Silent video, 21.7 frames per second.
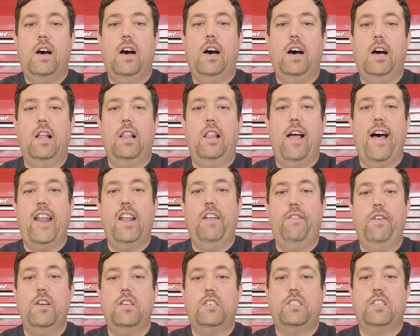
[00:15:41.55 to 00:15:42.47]
uh, a lot
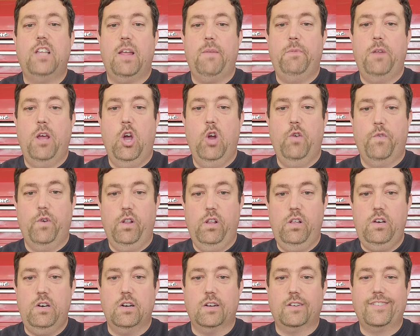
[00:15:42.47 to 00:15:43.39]
of us seem to
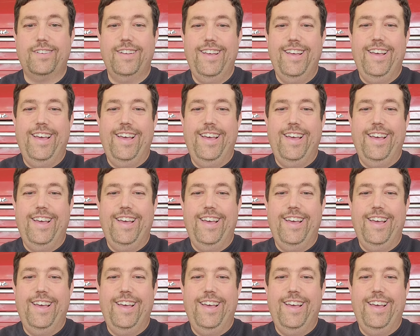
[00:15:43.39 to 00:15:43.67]
overlook.